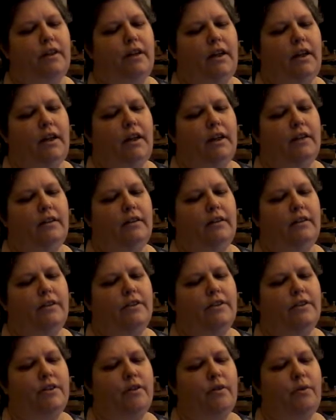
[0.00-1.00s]
in
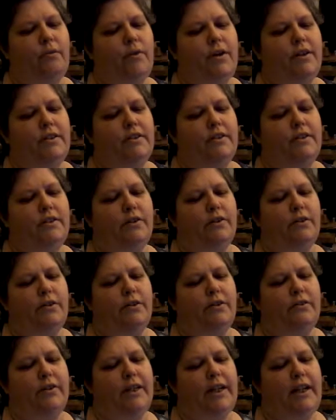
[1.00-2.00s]
zero one zero
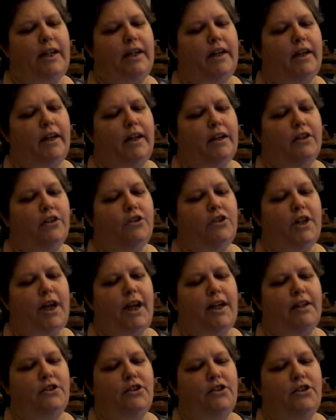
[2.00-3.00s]
three
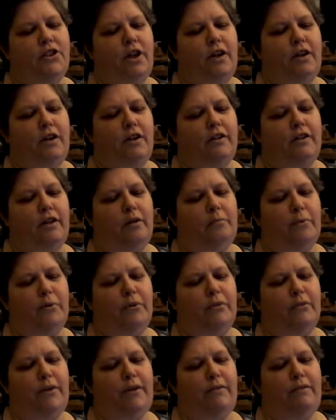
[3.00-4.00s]
Jane's Junk number
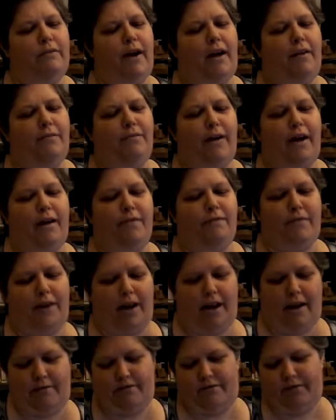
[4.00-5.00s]
three five five
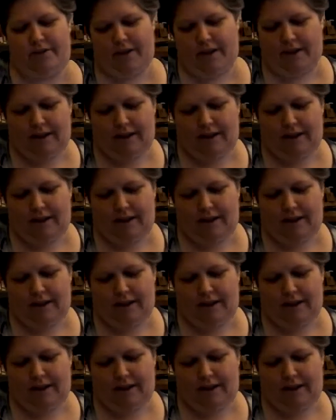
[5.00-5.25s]
five.